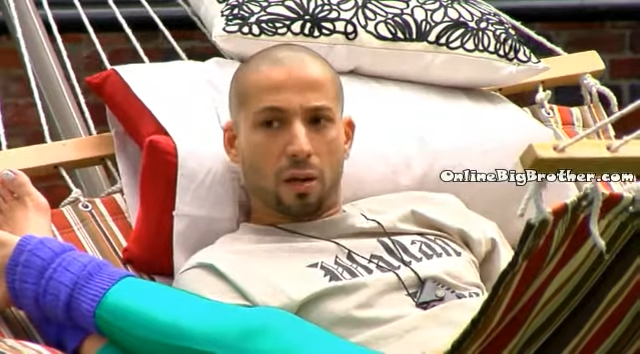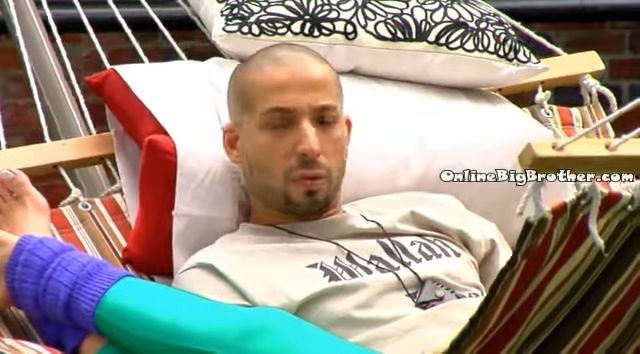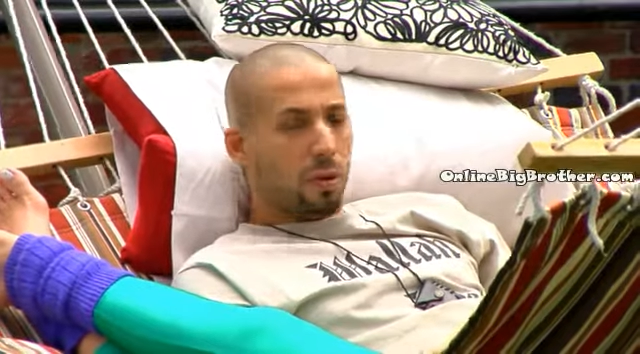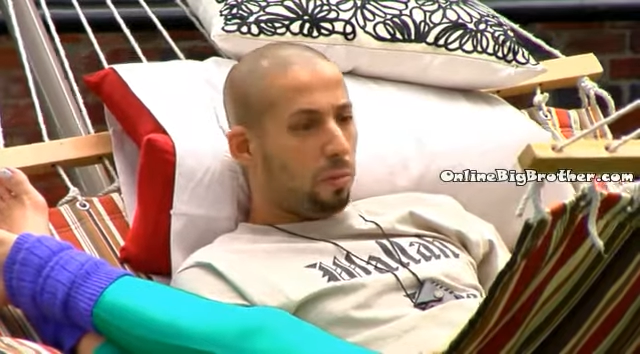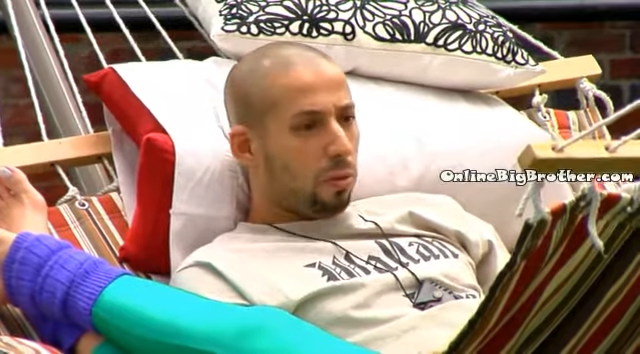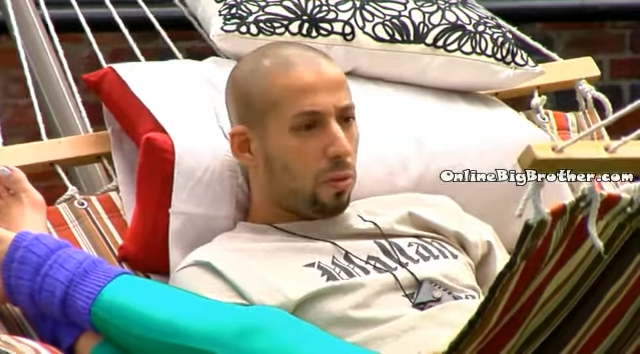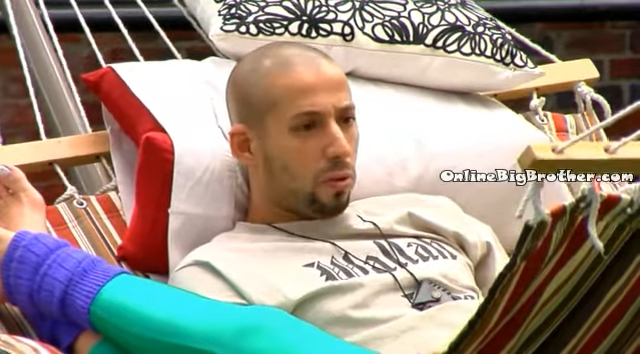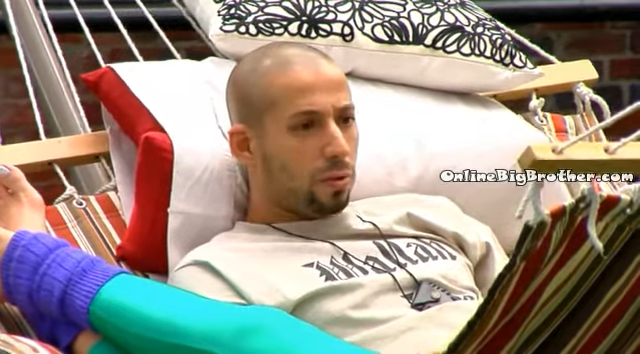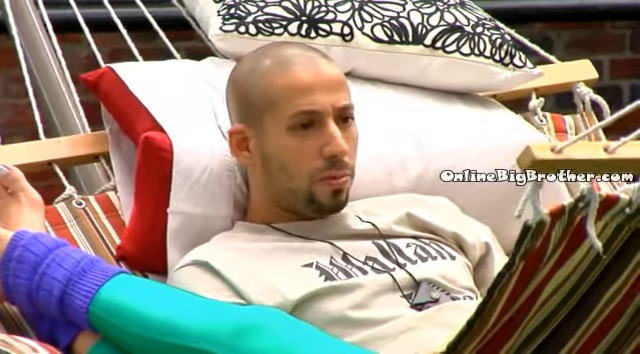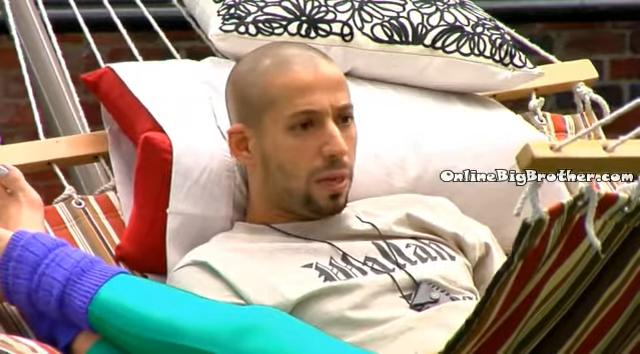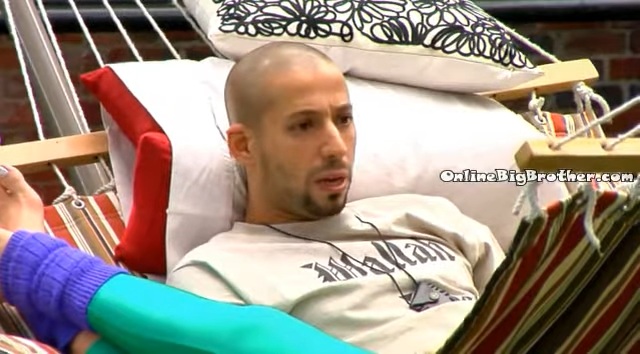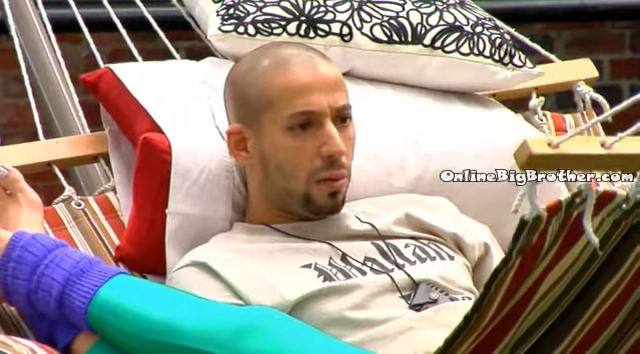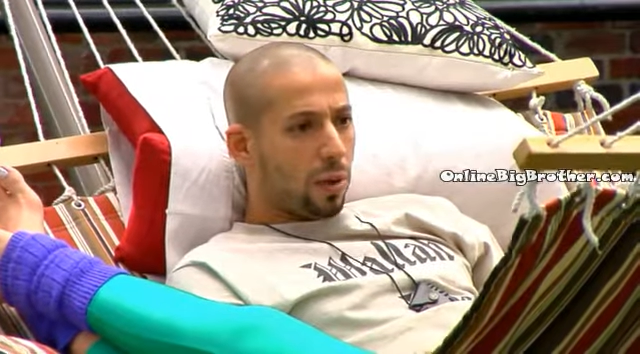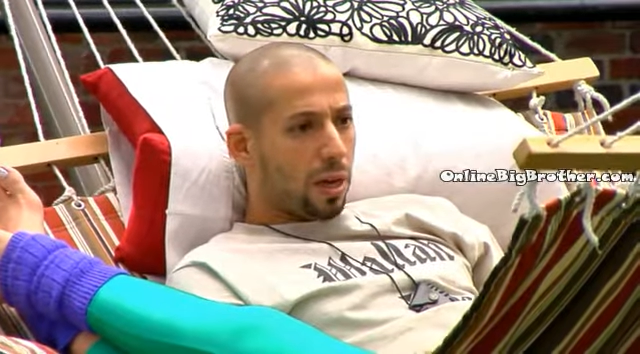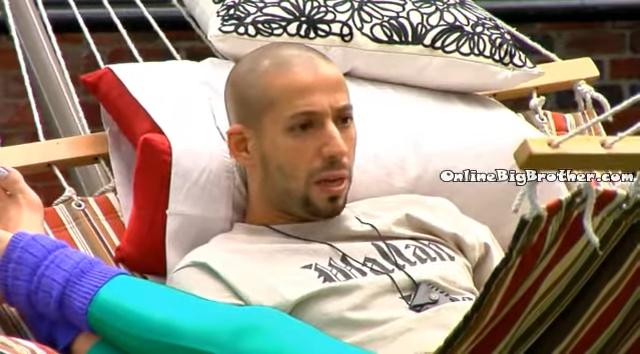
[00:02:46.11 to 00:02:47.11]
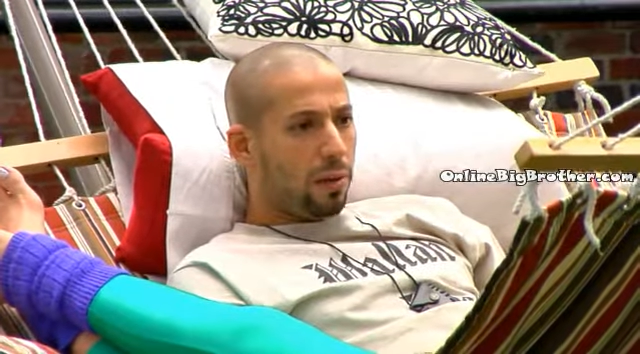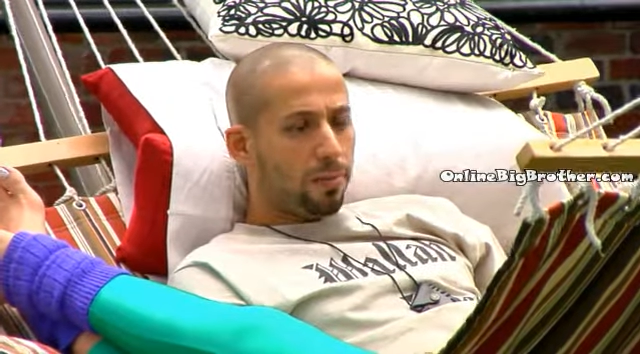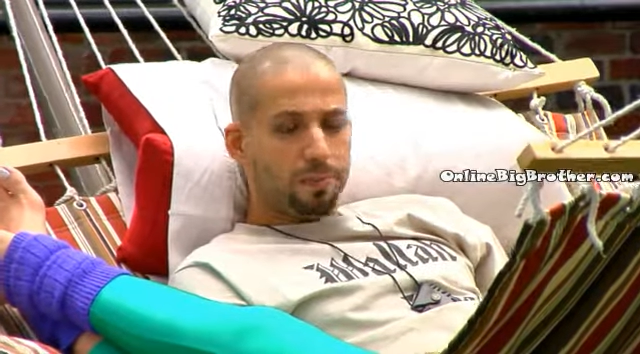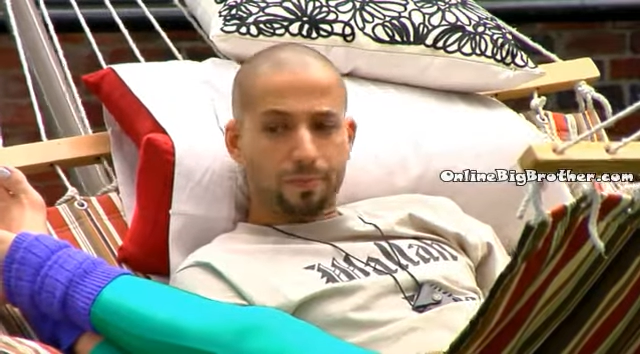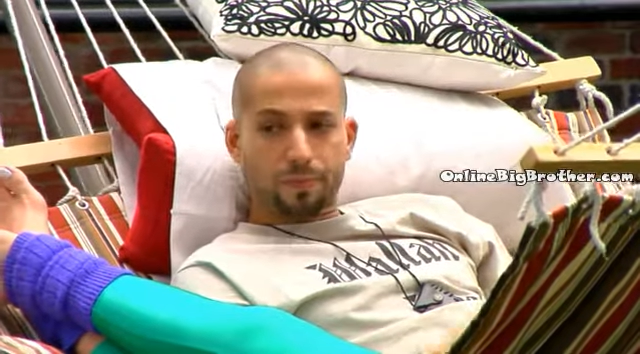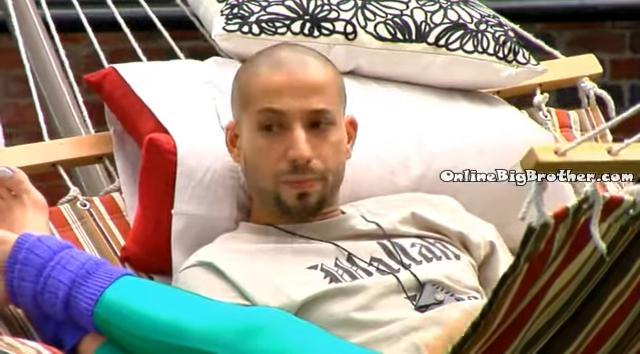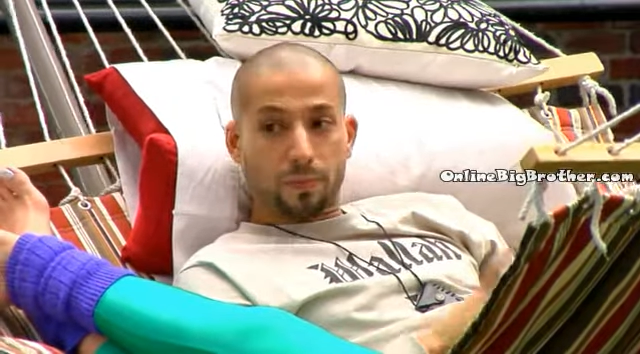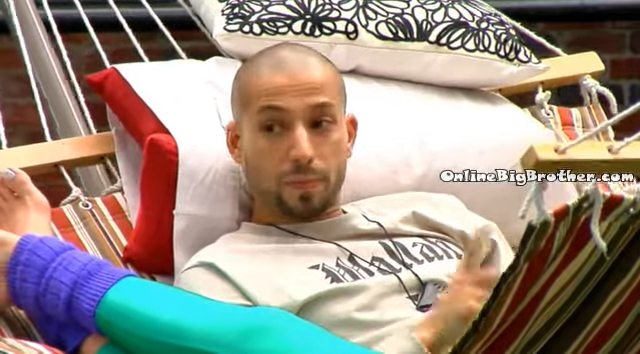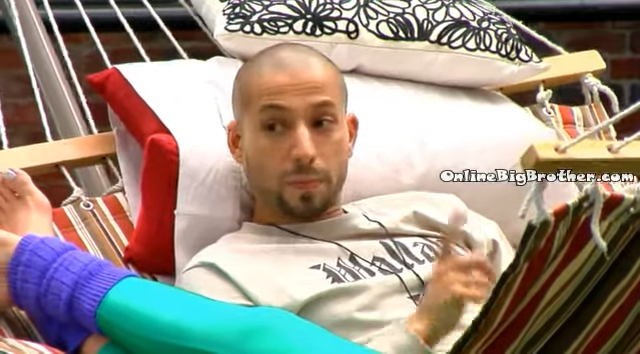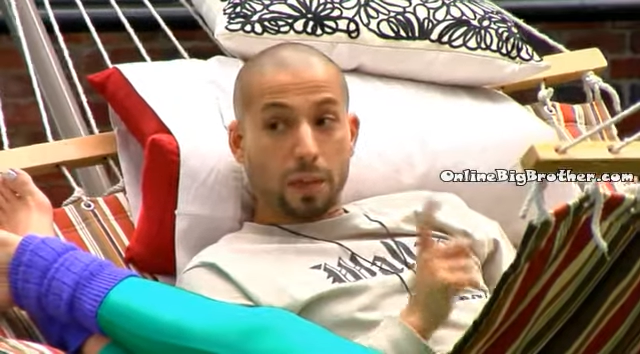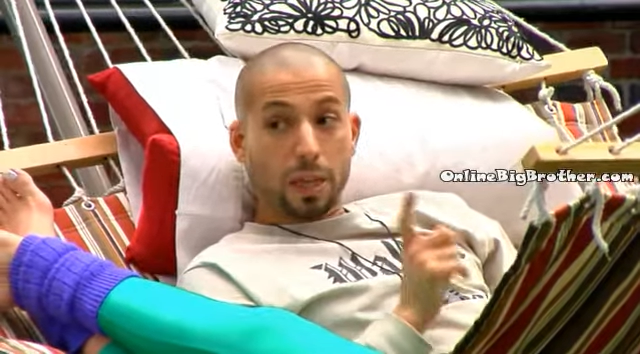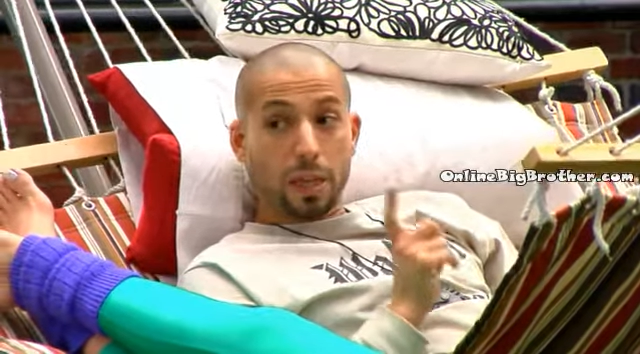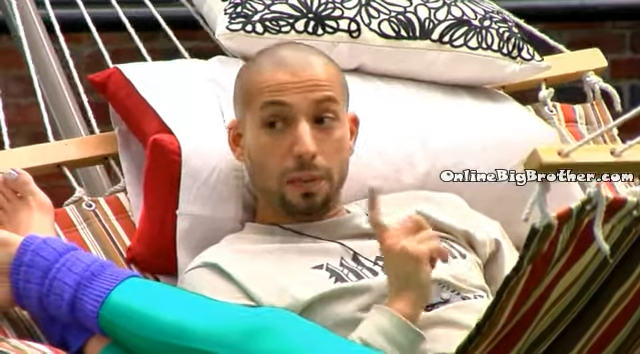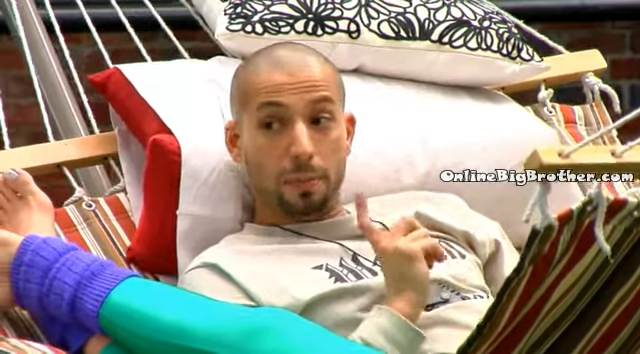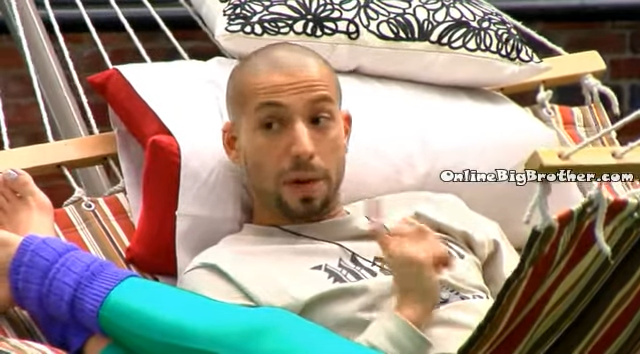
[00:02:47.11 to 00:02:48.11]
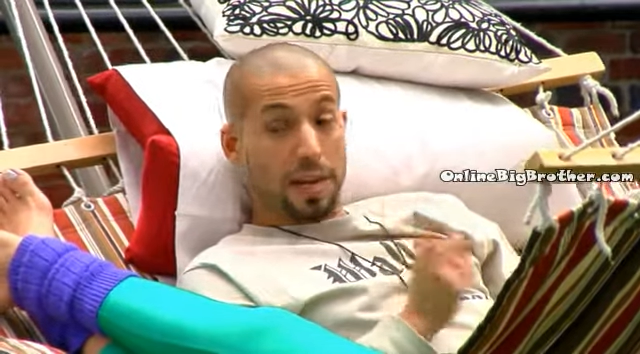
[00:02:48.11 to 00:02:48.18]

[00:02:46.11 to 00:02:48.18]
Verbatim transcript: what blows me away, but